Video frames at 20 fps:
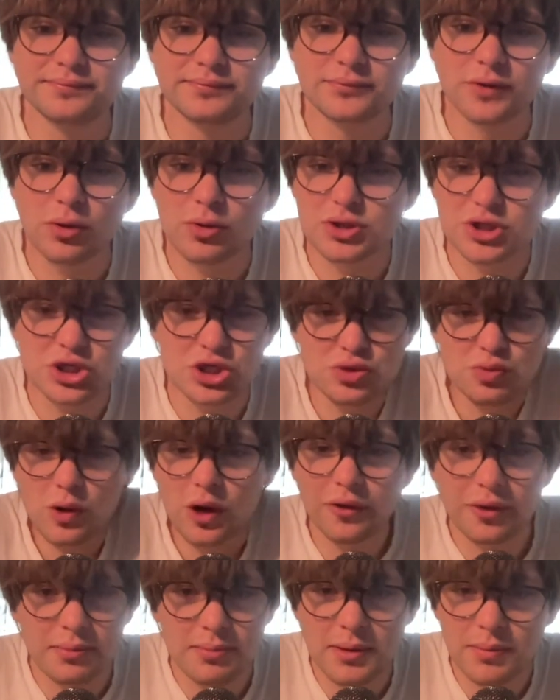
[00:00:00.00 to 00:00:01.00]
Or is it just
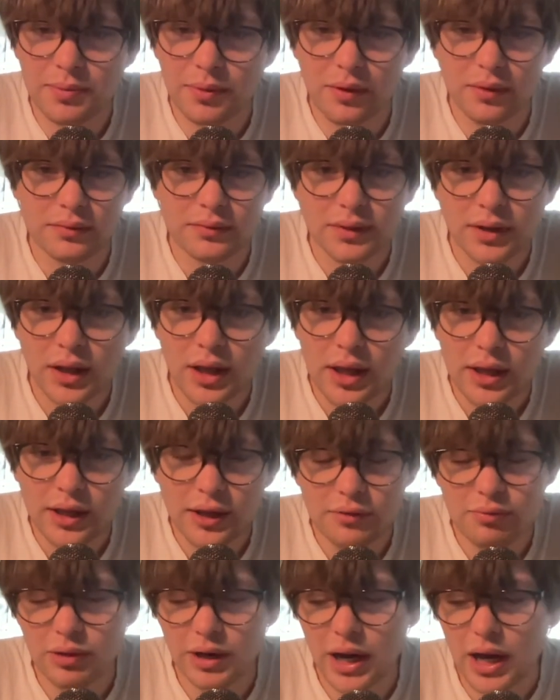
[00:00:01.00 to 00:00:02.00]
wealthy people?
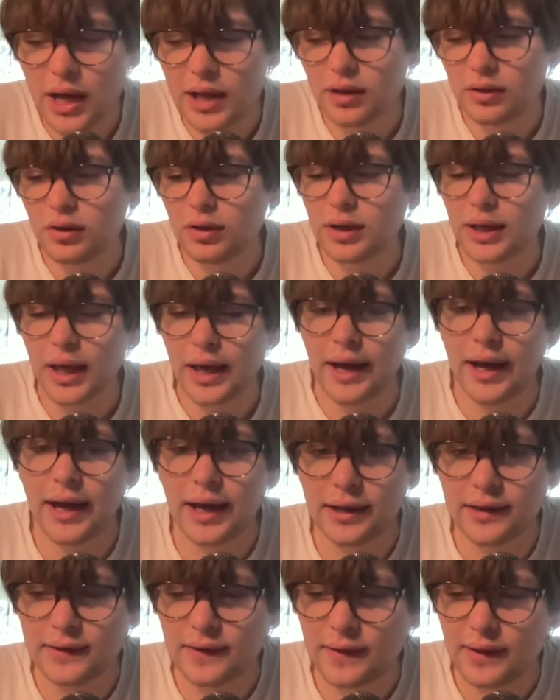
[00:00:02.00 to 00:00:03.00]
Because when I look at